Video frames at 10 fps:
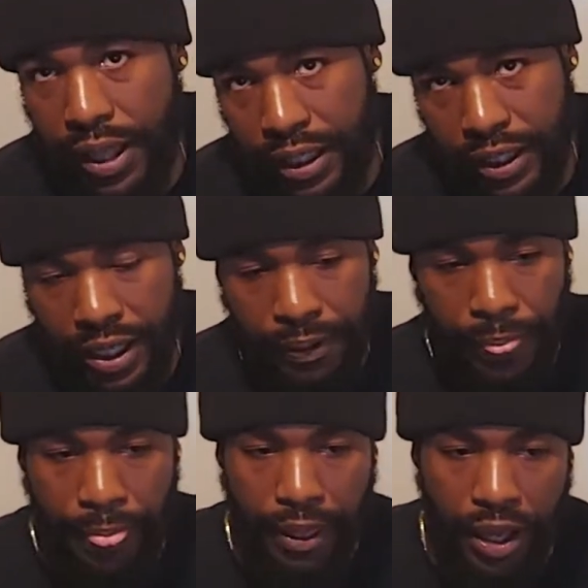And then
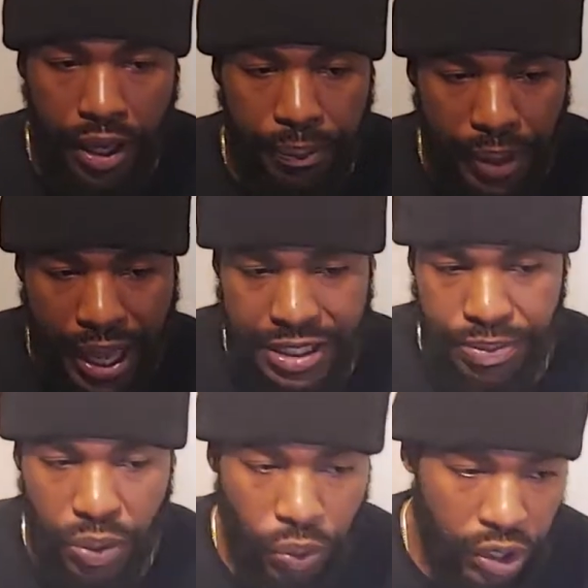as
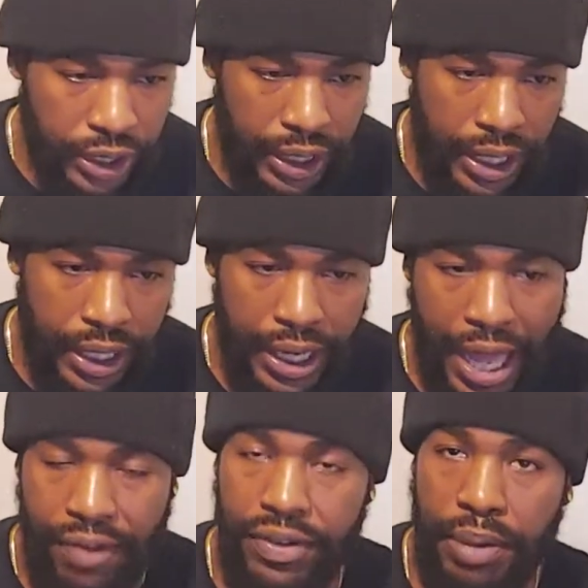me working and
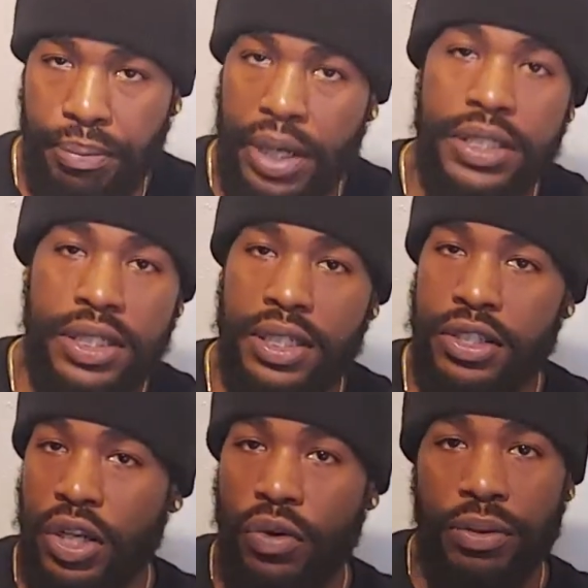having a budget, you
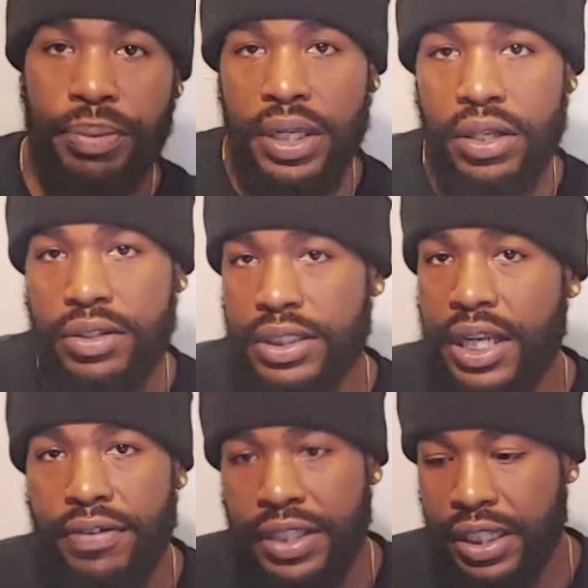know, with bills and
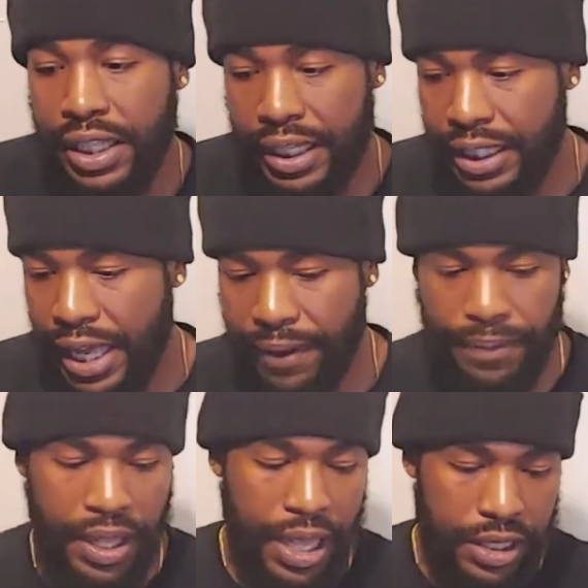everything like that,
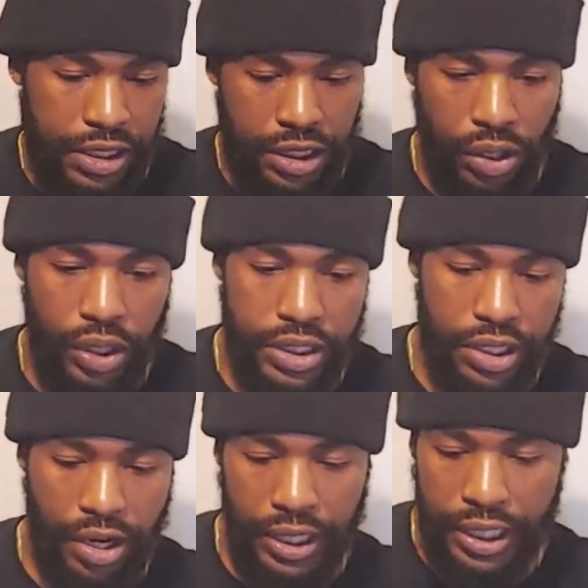slowly
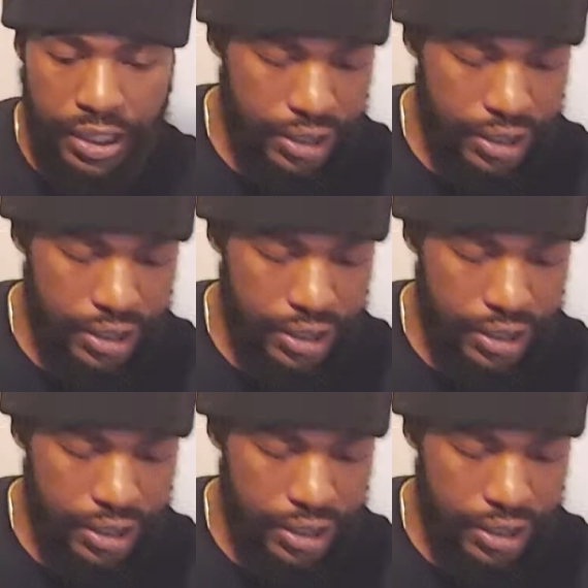started getting